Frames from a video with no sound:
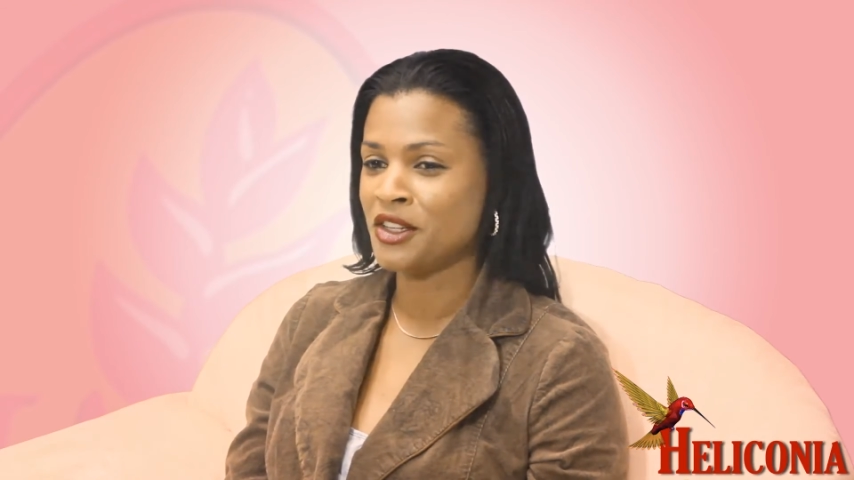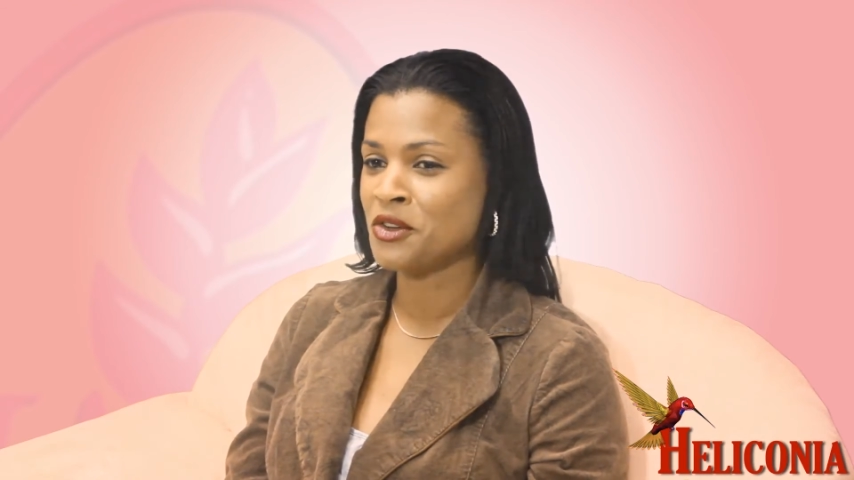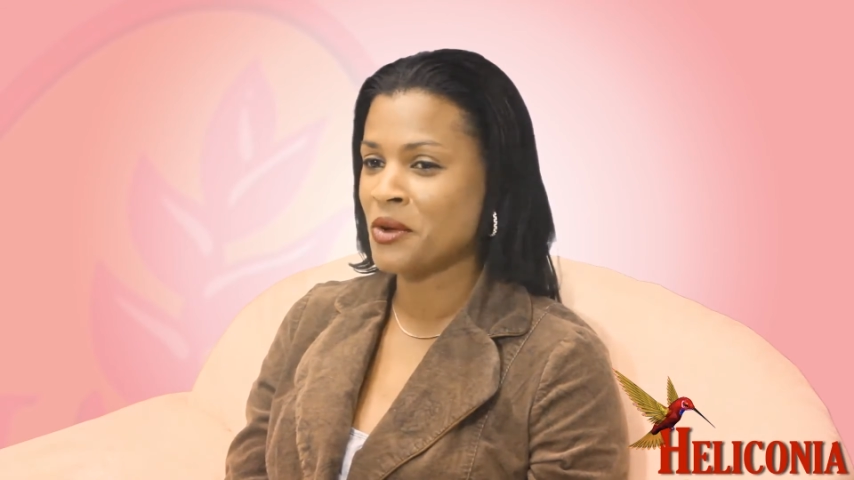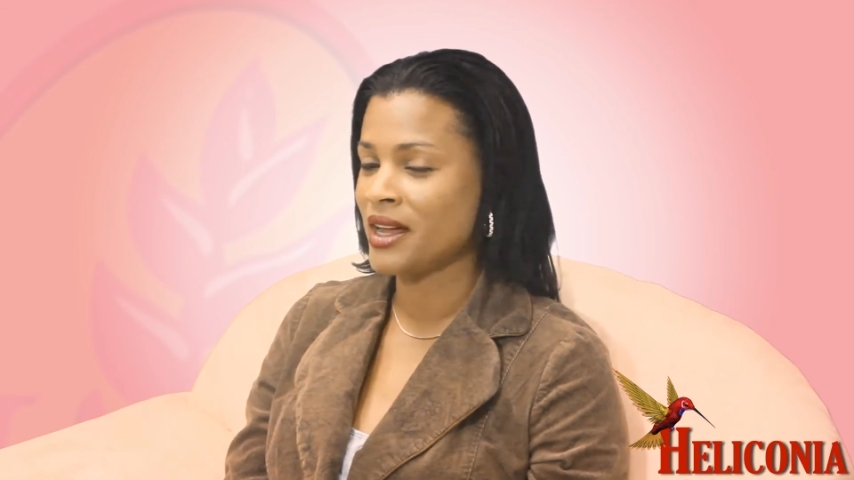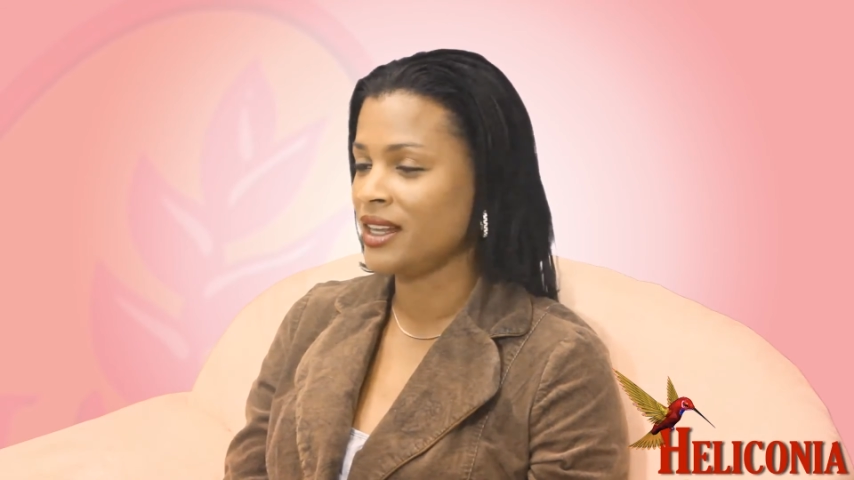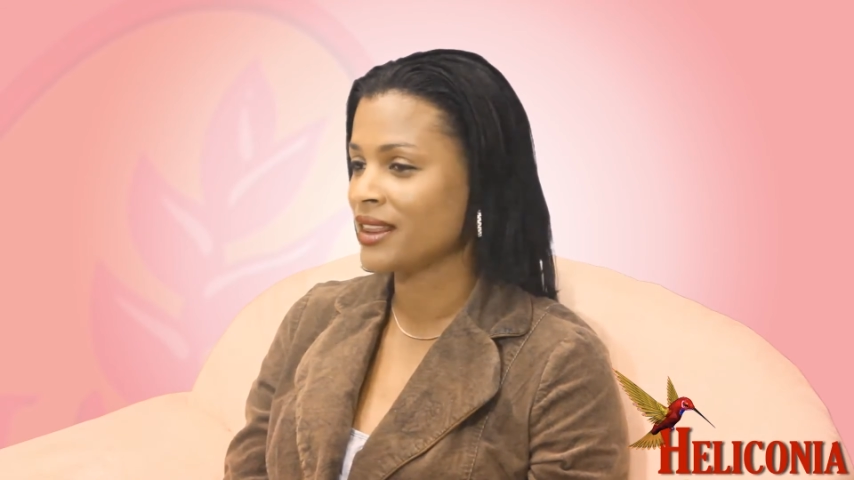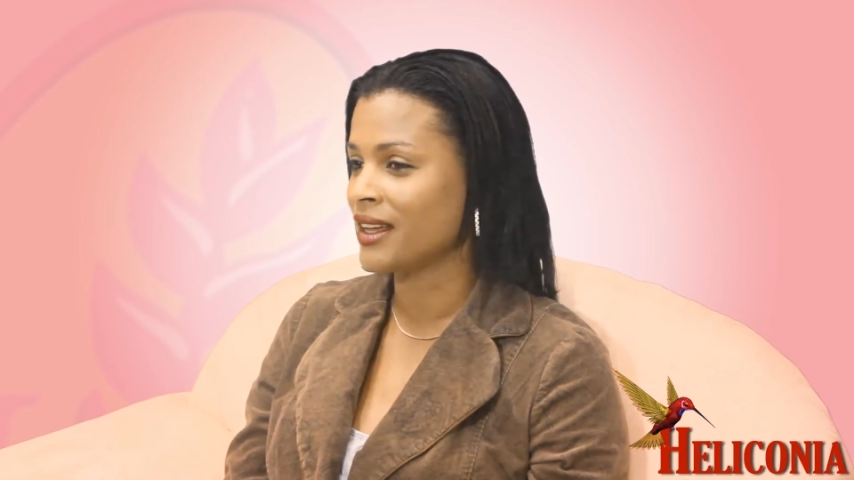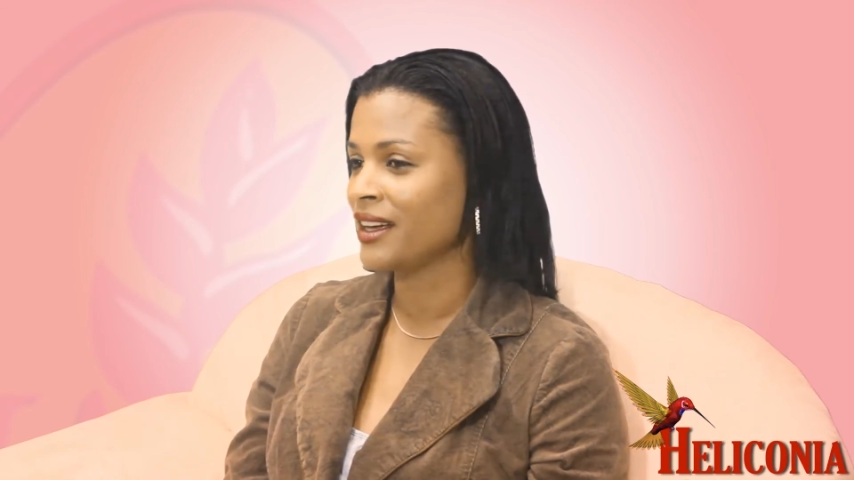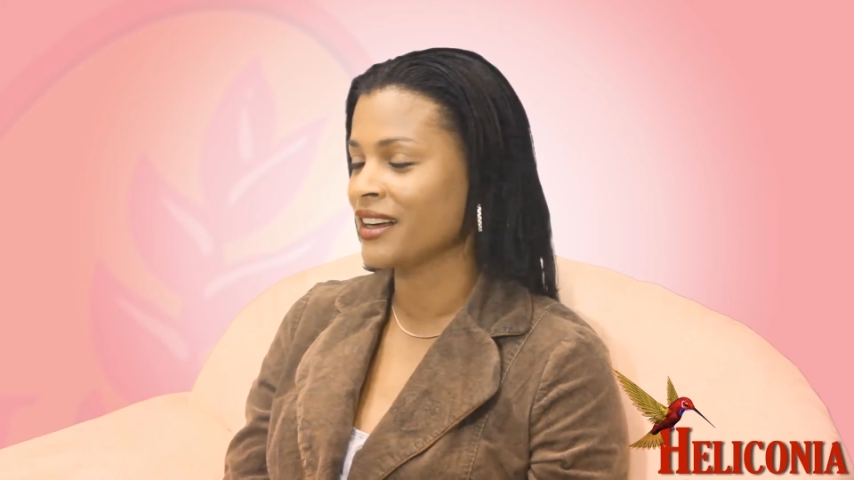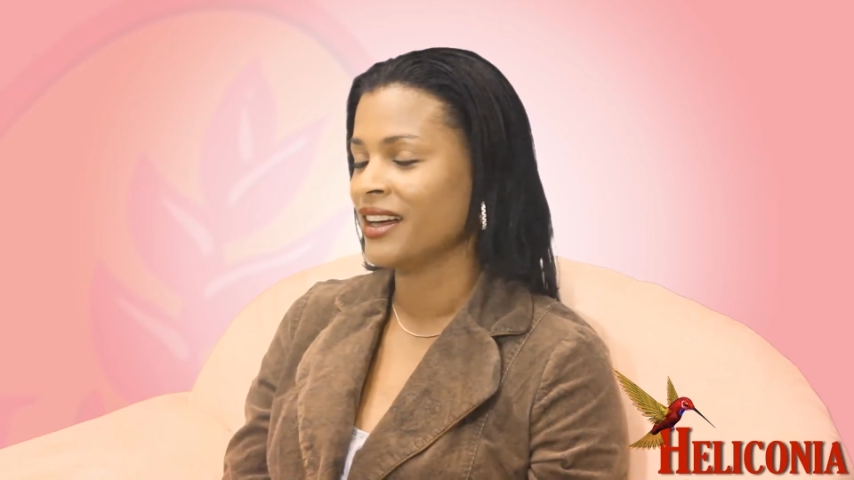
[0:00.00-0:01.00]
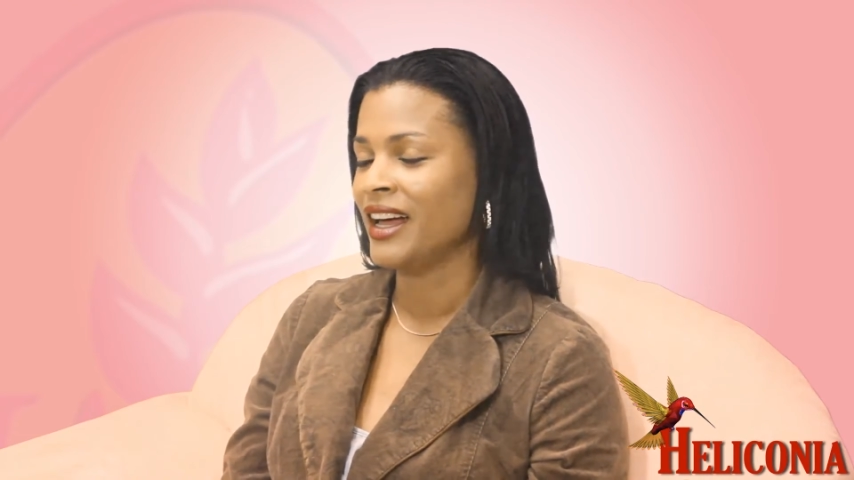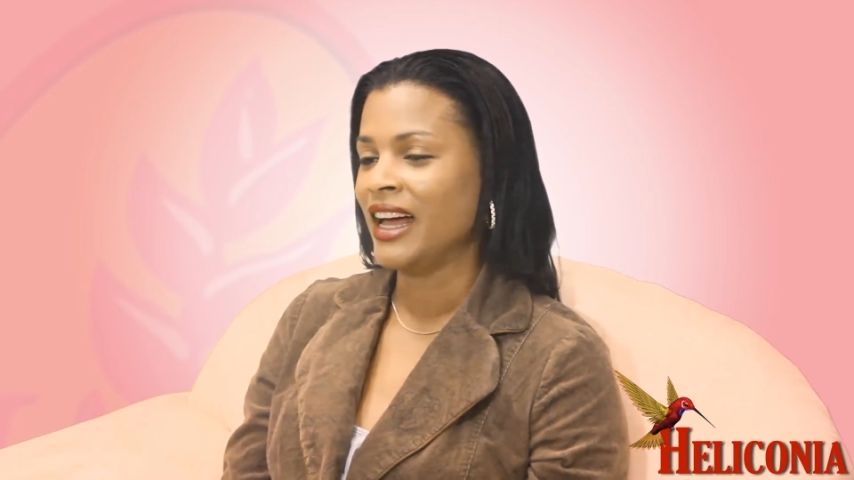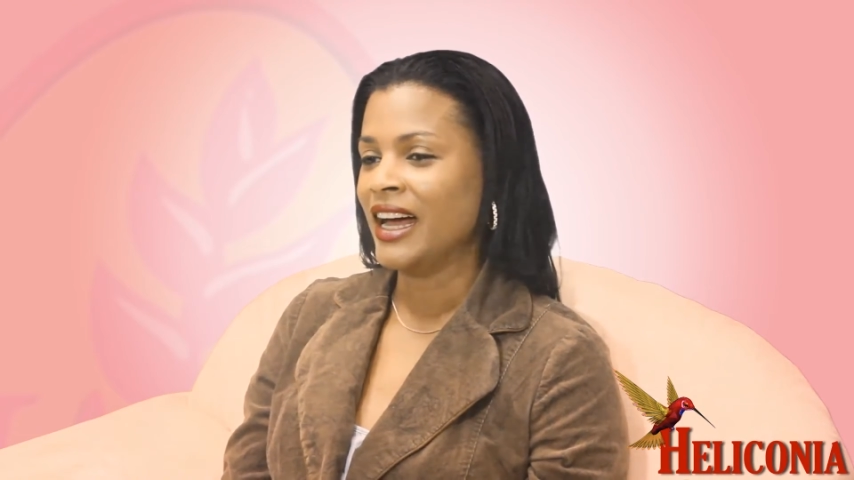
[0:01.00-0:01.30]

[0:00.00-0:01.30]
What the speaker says: no anything.